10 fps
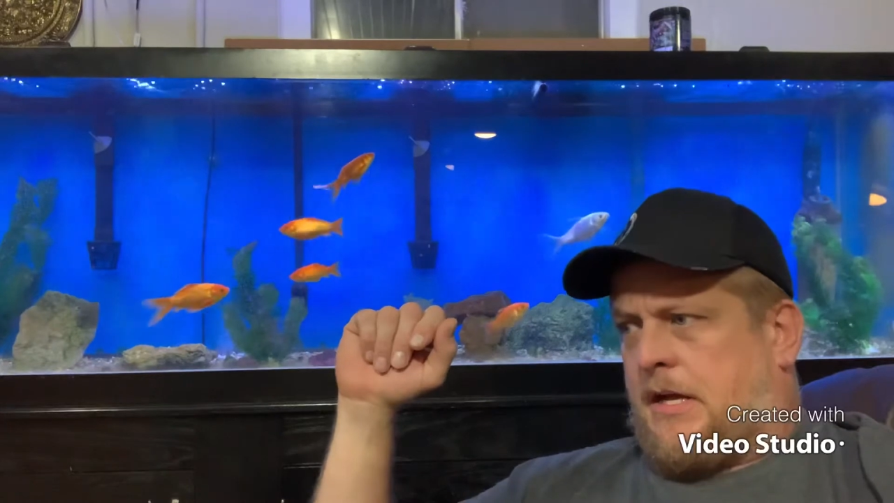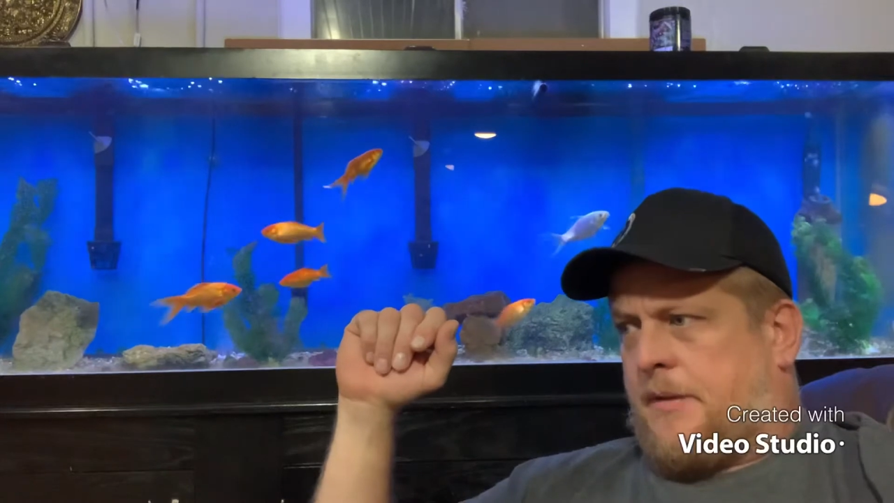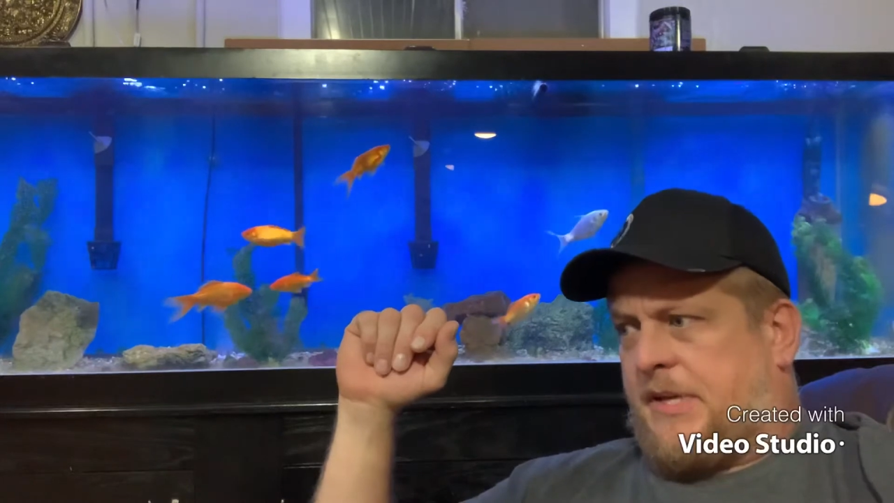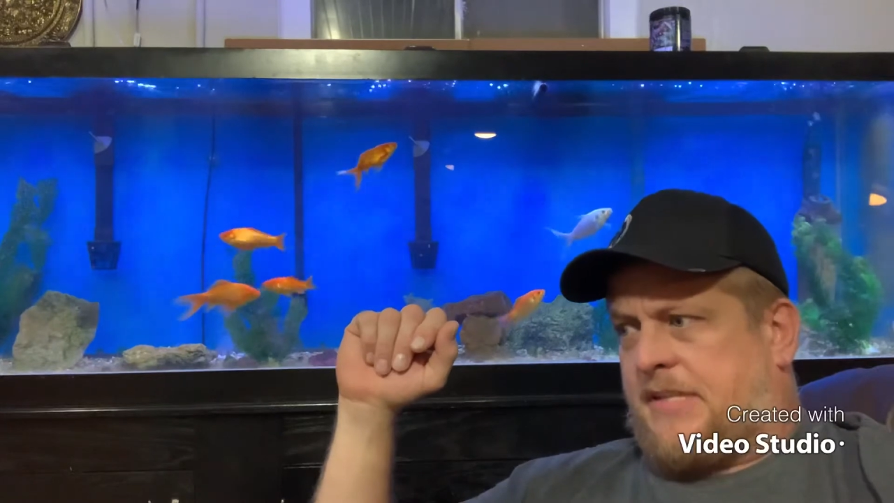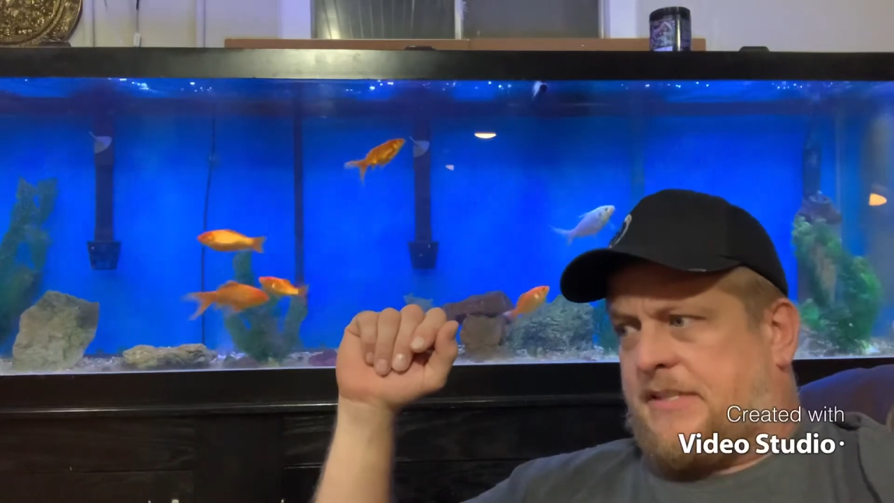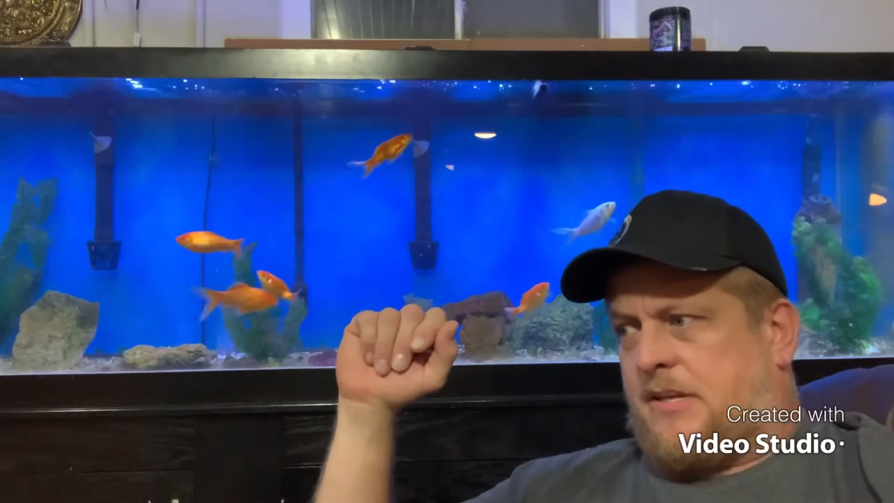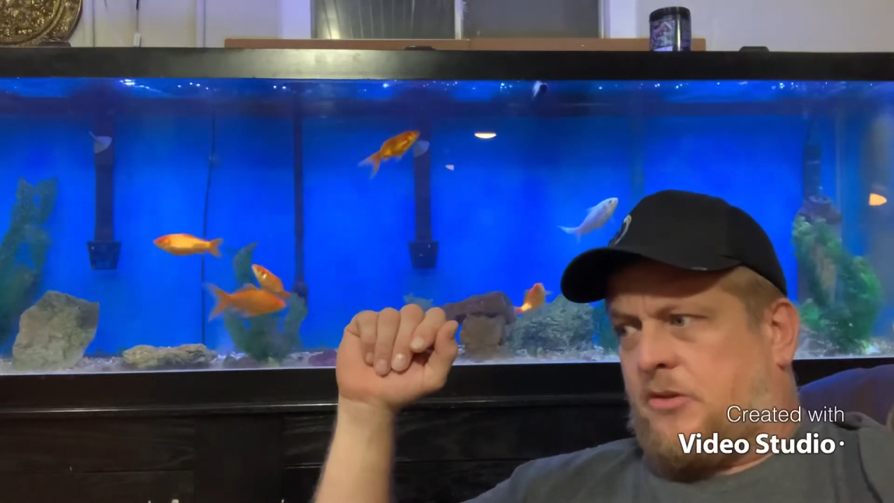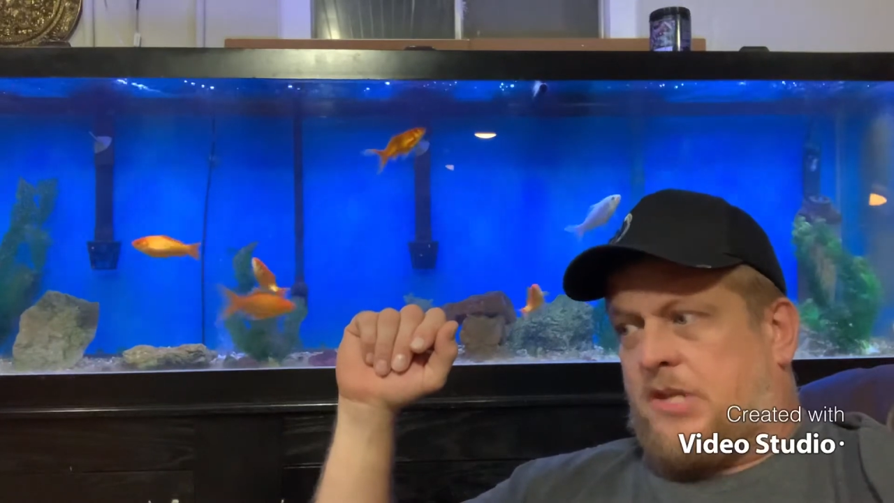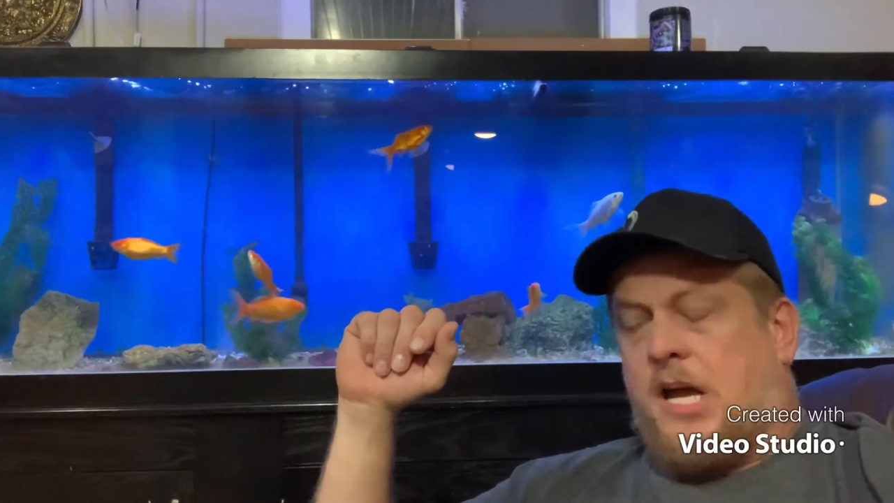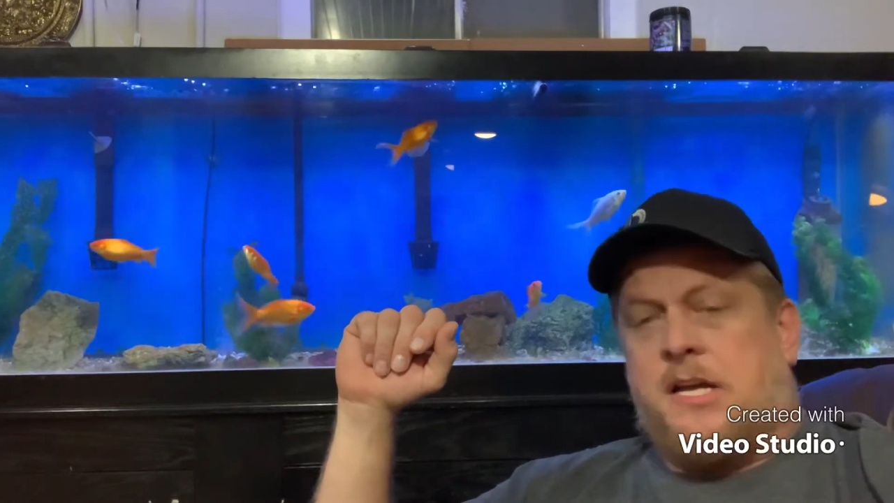He still
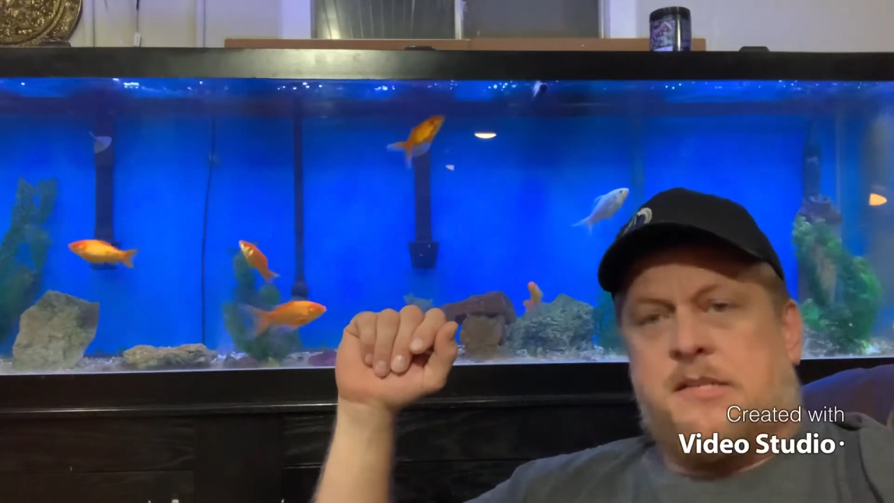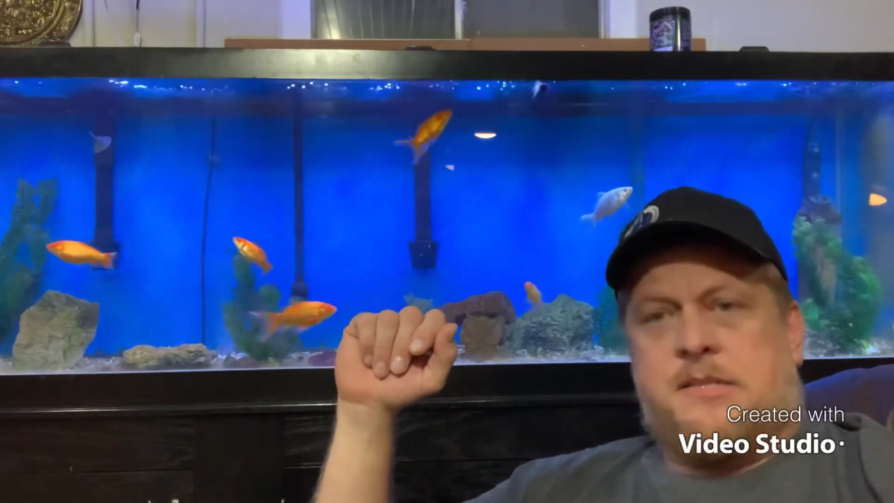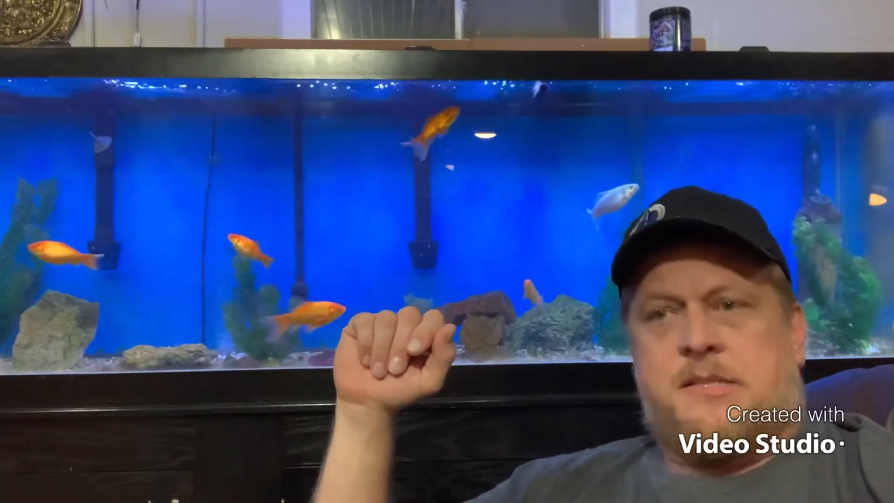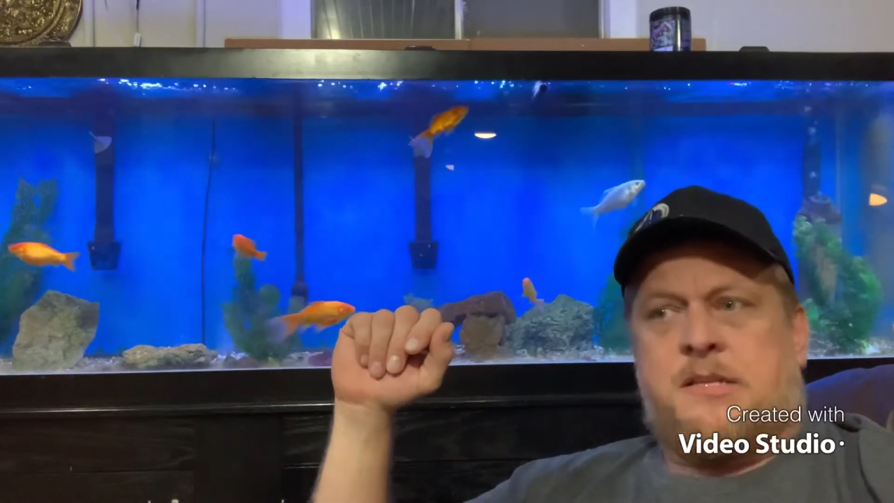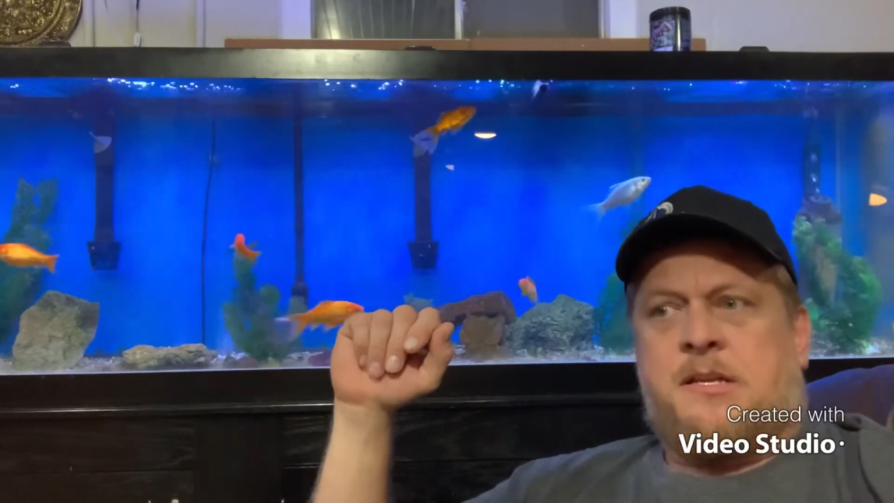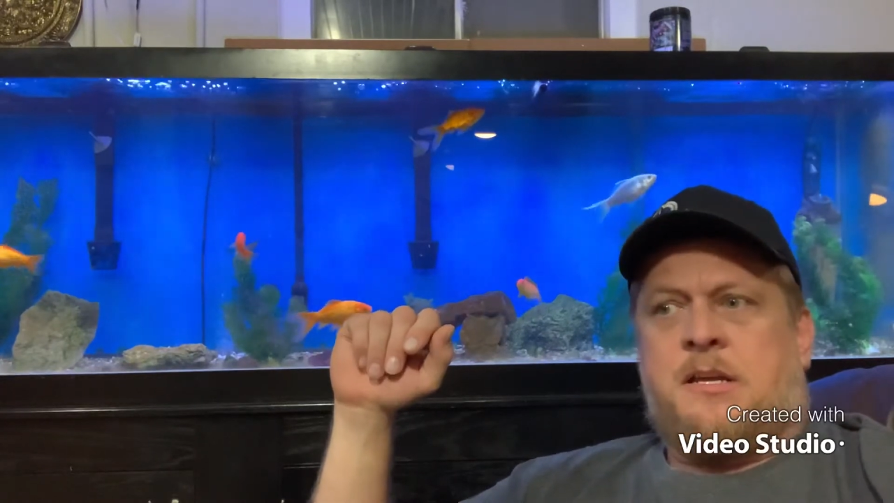does